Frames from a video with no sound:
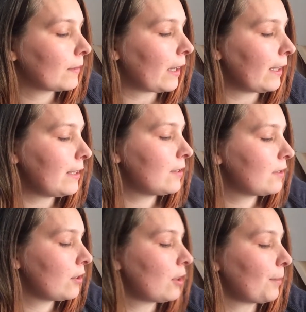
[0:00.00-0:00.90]
Yeah, he
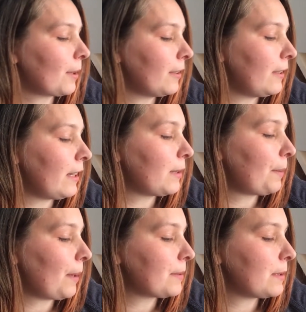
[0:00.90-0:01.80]
stood up kind of near the
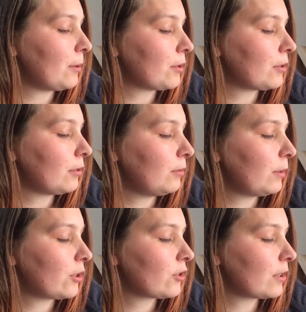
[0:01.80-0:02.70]
Pepsi bottle,
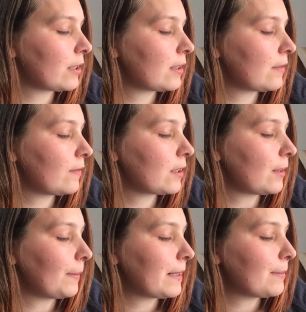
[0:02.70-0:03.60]
which is for
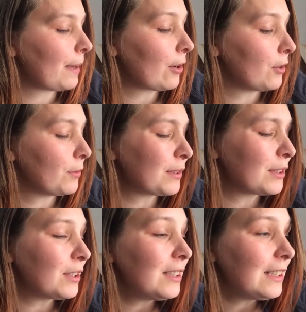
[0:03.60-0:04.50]
some reason back on the
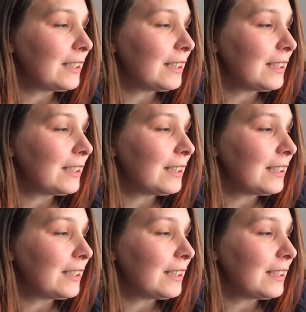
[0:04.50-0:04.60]
floor.